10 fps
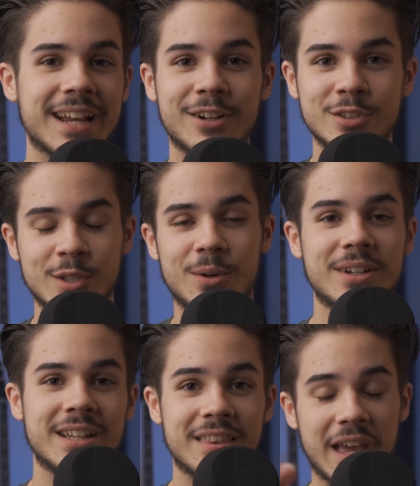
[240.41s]
there, so
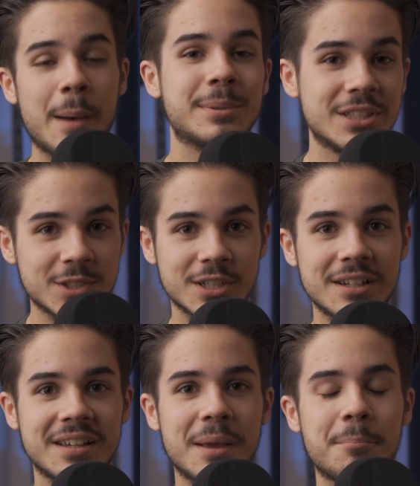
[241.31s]
the
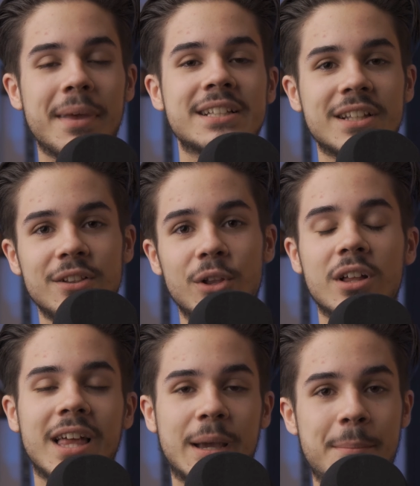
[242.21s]
composition makes it
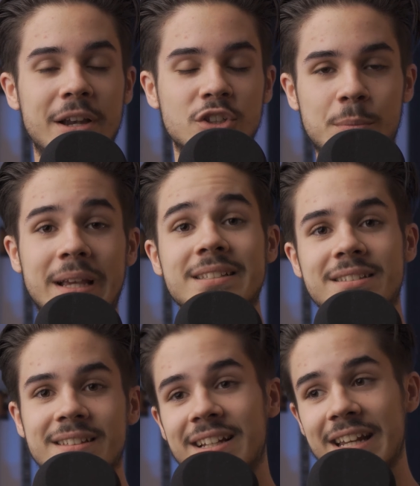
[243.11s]
look like a better
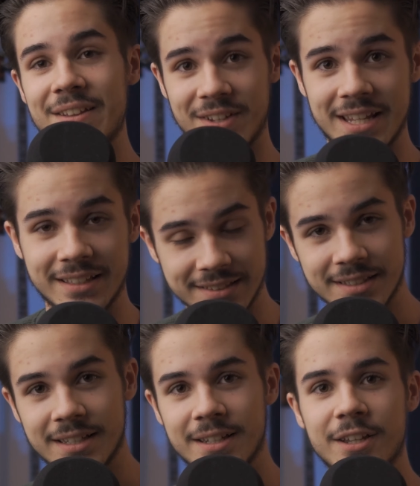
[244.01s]
space than it even is.
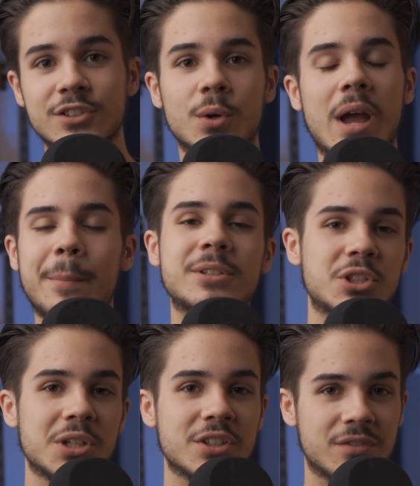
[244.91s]
So
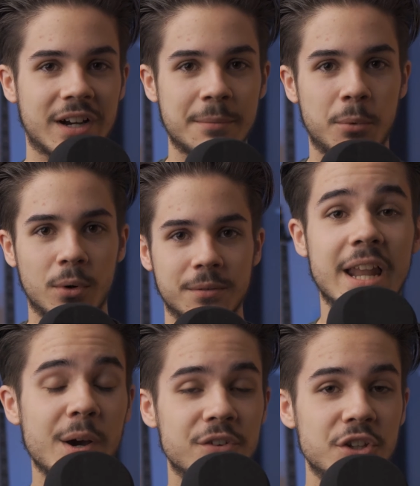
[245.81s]
composition is very important.
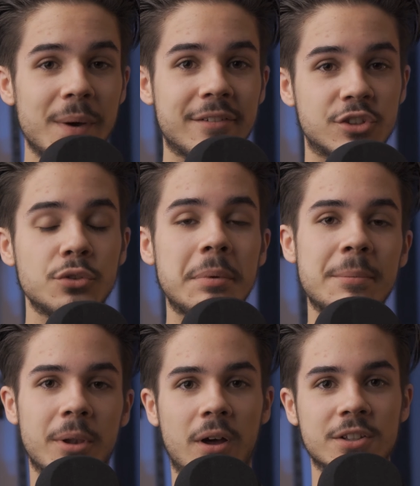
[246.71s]
Now, if you do have two
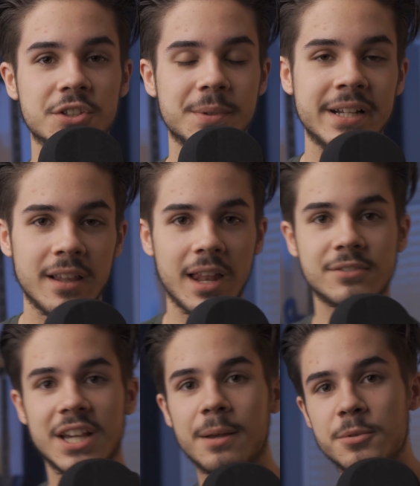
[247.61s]
people on screen, a lot
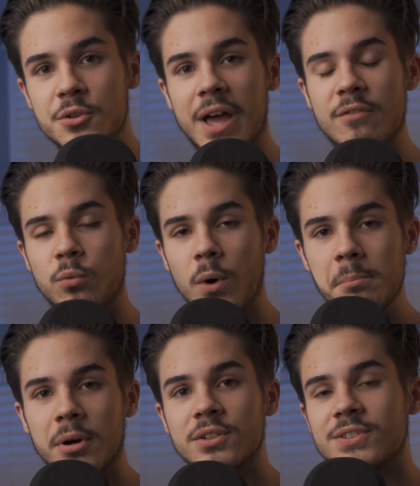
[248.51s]
of times you'll have
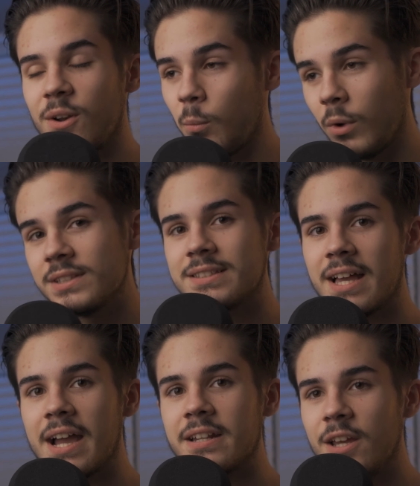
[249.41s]
one person on one
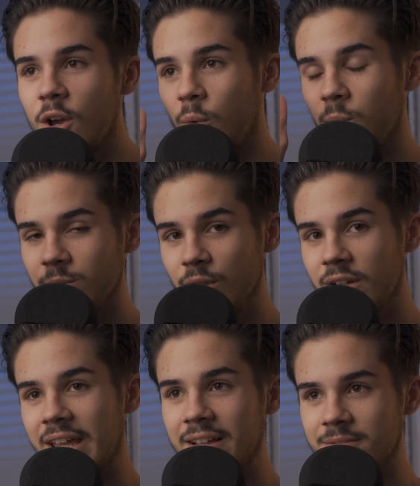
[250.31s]
side
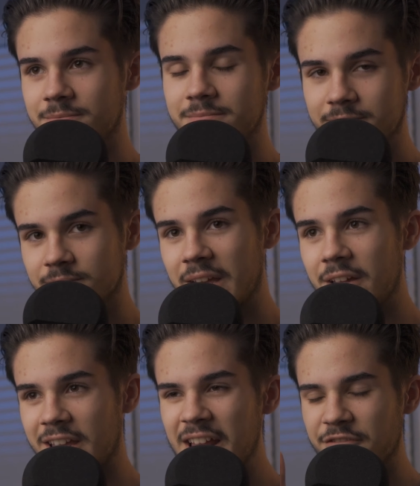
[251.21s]
looking
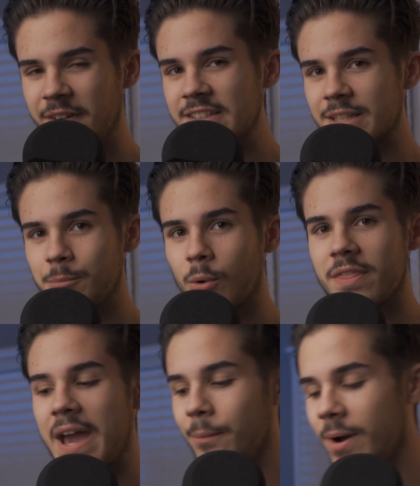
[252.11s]
kind of facing more that